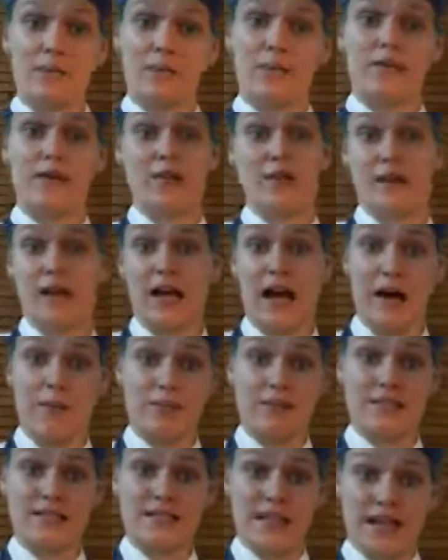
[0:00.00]
even
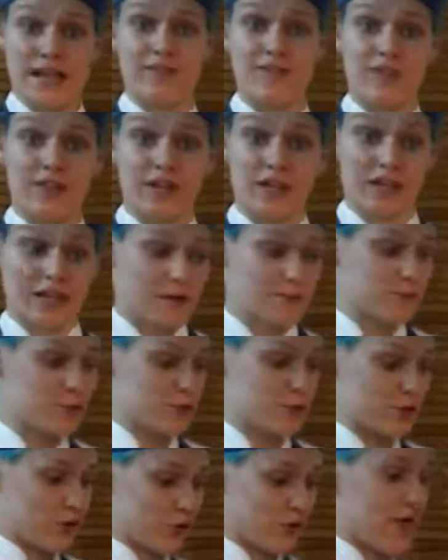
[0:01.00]
apple cider vinegar. So
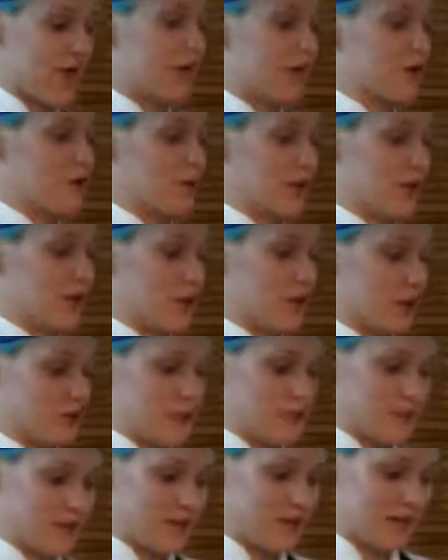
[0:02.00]
today we're going to
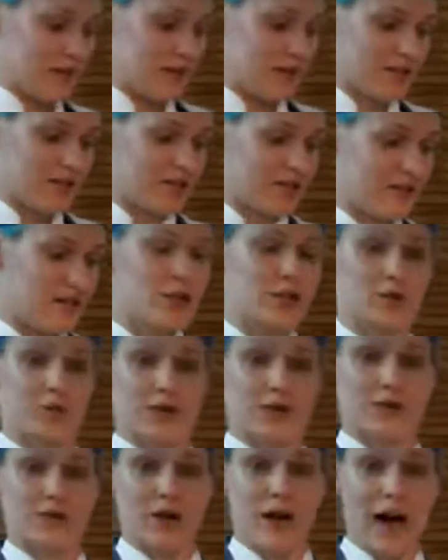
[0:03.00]
use bananas. So
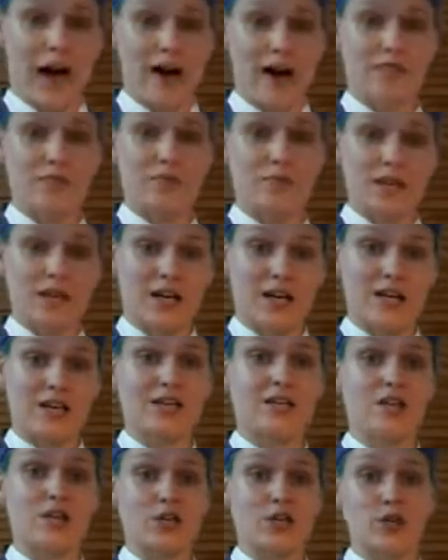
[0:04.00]
if you have banana,
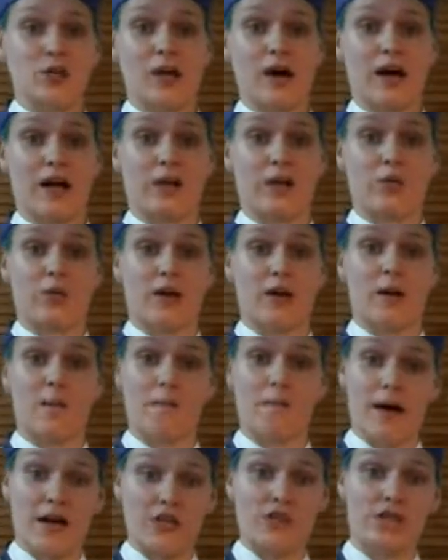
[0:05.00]
you might want to
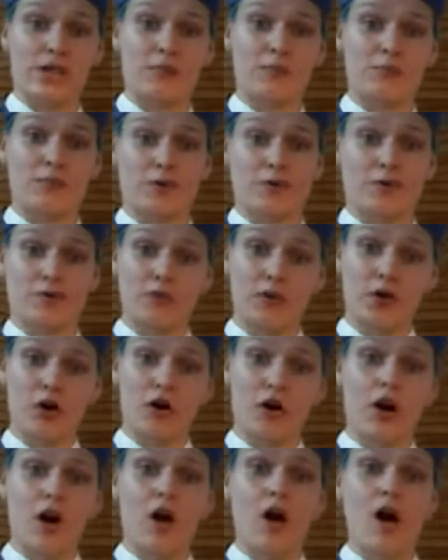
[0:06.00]
mash it up with a
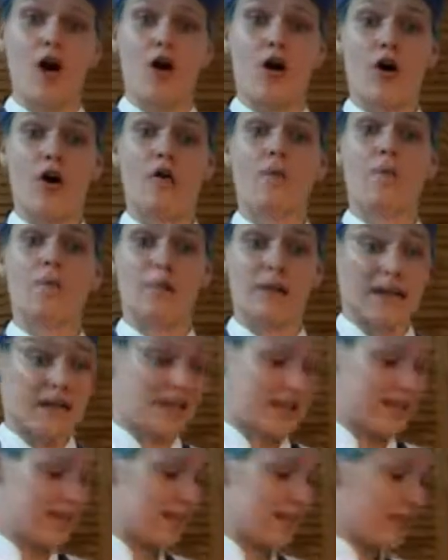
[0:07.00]
fork or
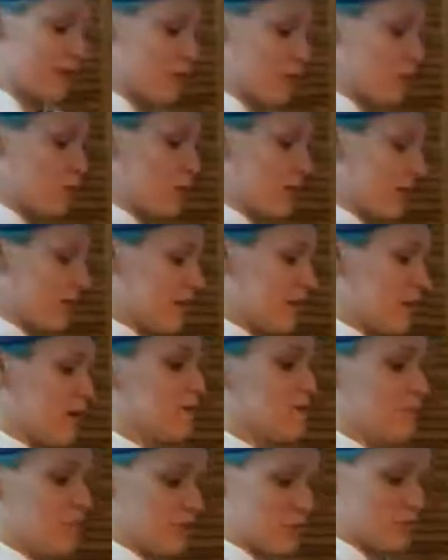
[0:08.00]
blend it with a
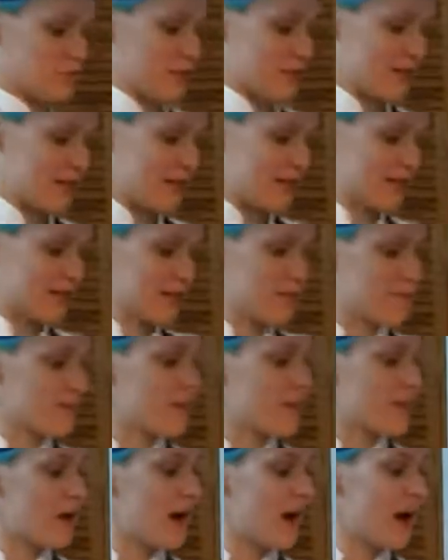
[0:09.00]
food processor.
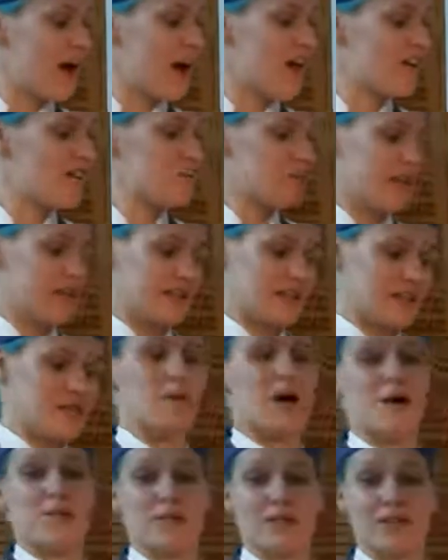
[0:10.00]
I have blended
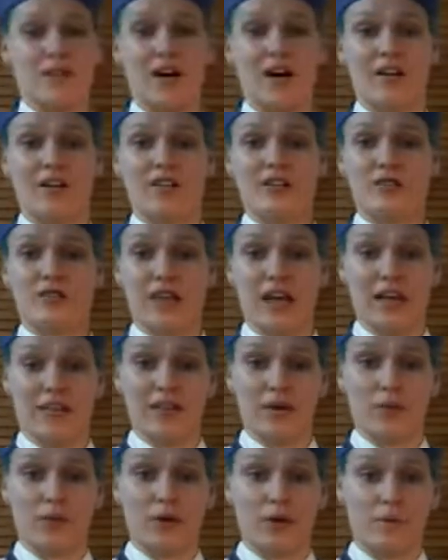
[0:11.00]
my banana together
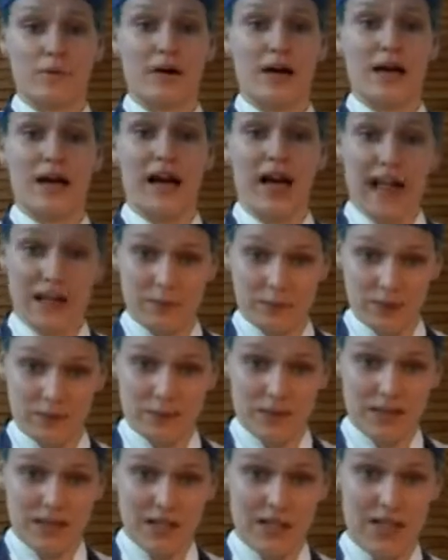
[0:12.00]
with my almond
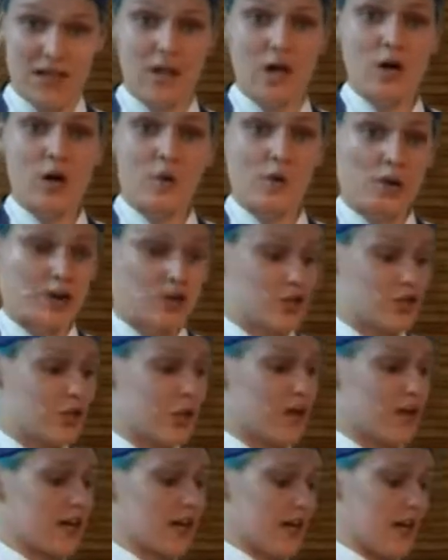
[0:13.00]
milk, which
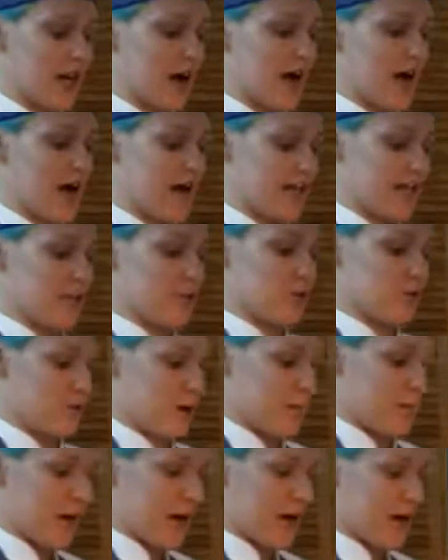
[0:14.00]
I'm going to add into my
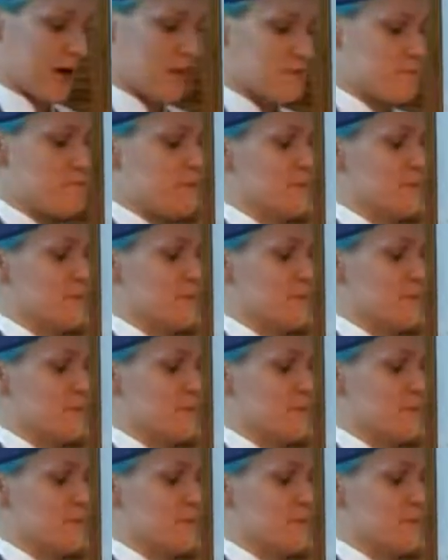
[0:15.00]
batter.